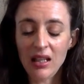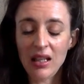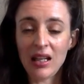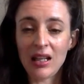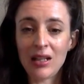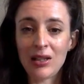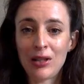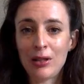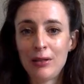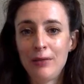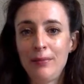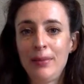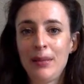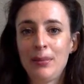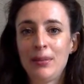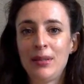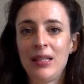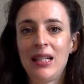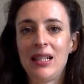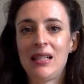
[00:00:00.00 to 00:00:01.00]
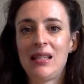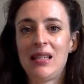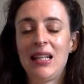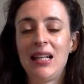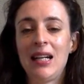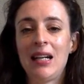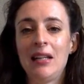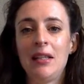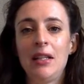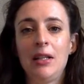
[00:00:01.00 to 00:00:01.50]
A lot of people that I see
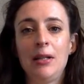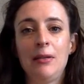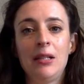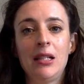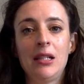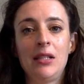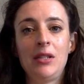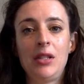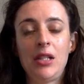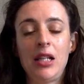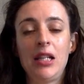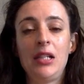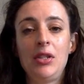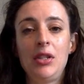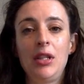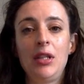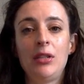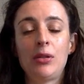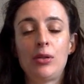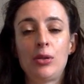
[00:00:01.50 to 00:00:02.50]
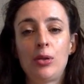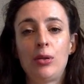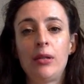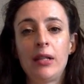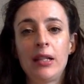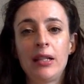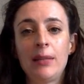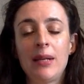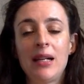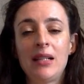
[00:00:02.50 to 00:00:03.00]
out there who are teaching or
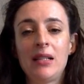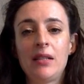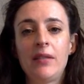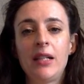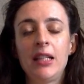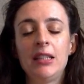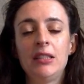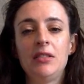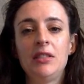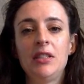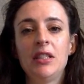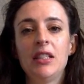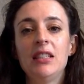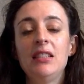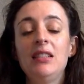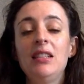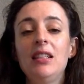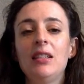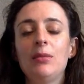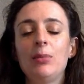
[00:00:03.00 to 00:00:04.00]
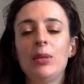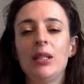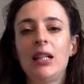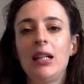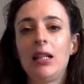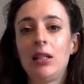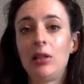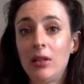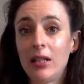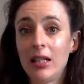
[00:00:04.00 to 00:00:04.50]
talking about divine union, when
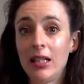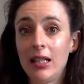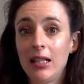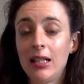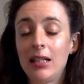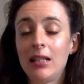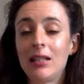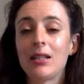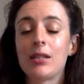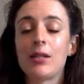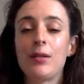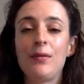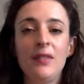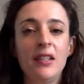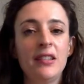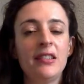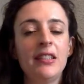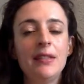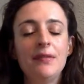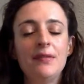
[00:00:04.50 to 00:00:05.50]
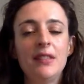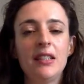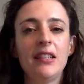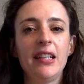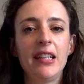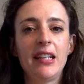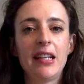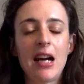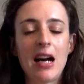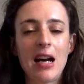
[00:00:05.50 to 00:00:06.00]
I look at it, it looks very,
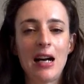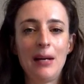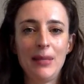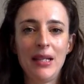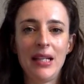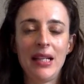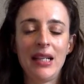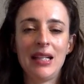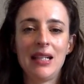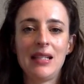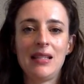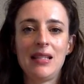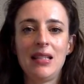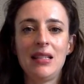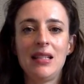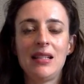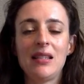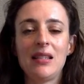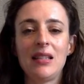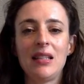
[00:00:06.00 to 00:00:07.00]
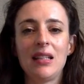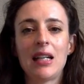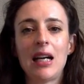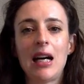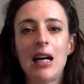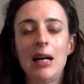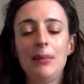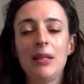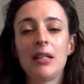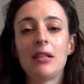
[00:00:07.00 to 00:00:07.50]
very karmic. And I see this in the
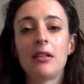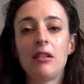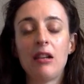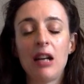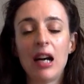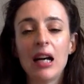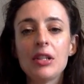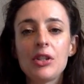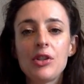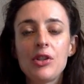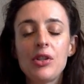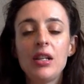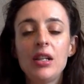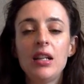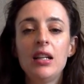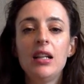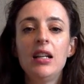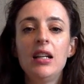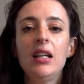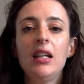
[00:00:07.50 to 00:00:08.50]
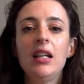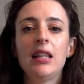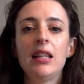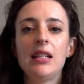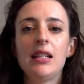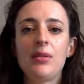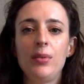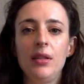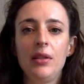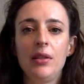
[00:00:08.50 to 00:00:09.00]
karmic crush.
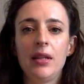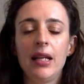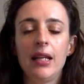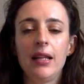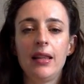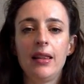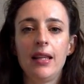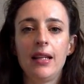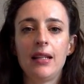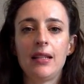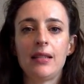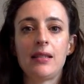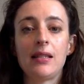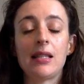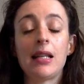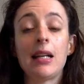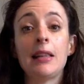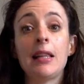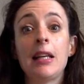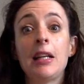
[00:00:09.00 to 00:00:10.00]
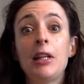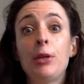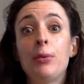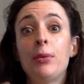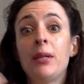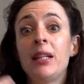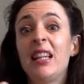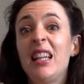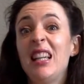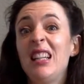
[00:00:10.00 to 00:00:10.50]
That's where you get things like that. You
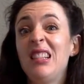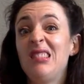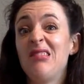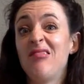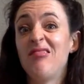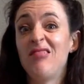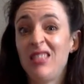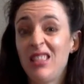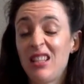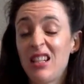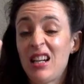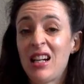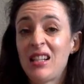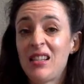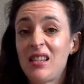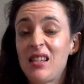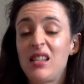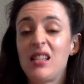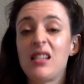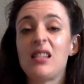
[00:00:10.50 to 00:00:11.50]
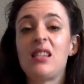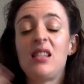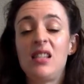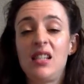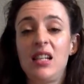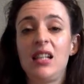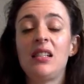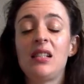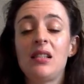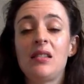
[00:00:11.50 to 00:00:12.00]
would get narcissist
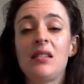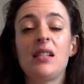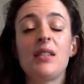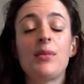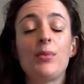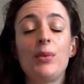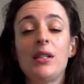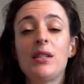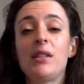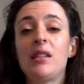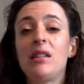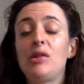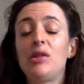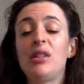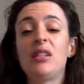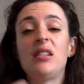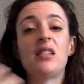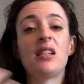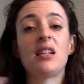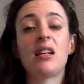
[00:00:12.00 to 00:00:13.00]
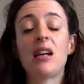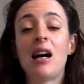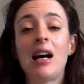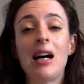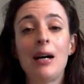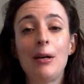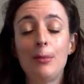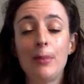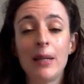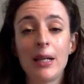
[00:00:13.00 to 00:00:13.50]
tendencies where it's literally just a
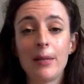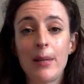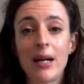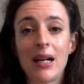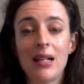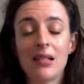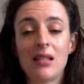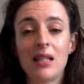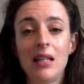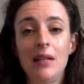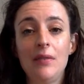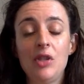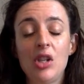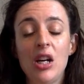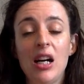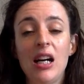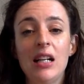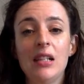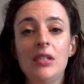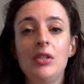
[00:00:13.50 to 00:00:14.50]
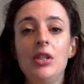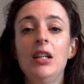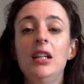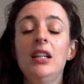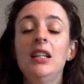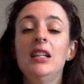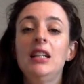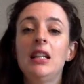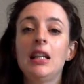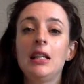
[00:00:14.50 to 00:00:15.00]
karmic past life charge.
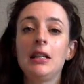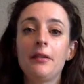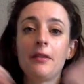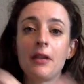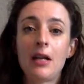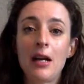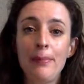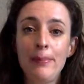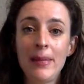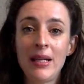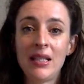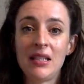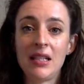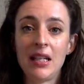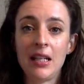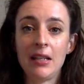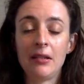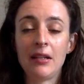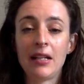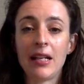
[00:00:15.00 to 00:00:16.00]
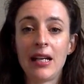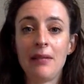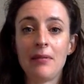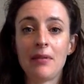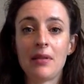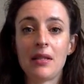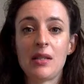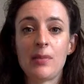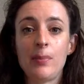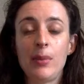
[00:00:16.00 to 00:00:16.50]
And you'll come back together again
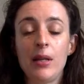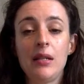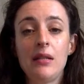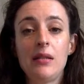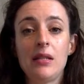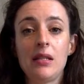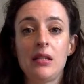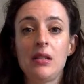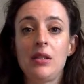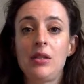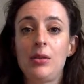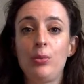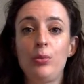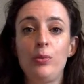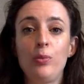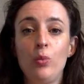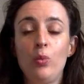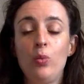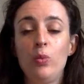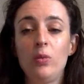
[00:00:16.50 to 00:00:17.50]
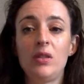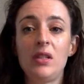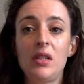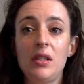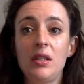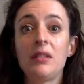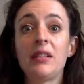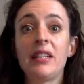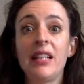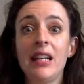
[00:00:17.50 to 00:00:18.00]
with this person
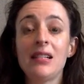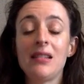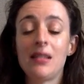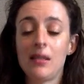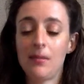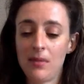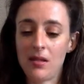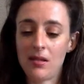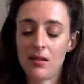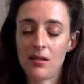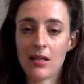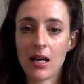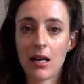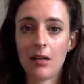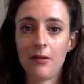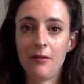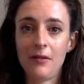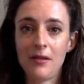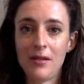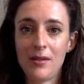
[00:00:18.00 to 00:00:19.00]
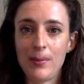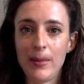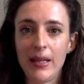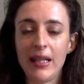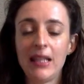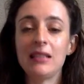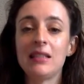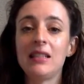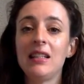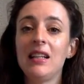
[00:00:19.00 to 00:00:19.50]
to get some
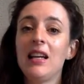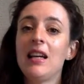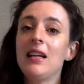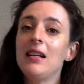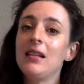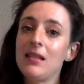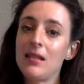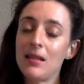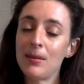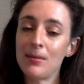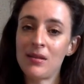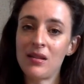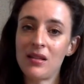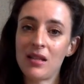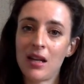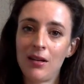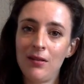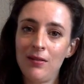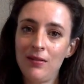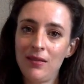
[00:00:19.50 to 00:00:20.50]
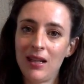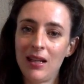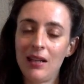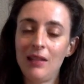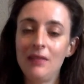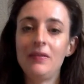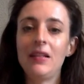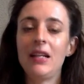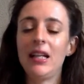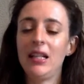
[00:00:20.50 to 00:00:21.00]
self-respect, some
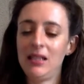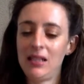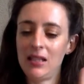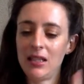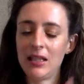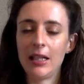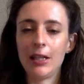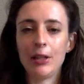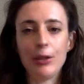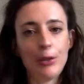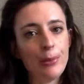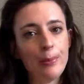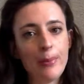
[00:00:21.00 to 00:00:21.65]
self-love, and to get your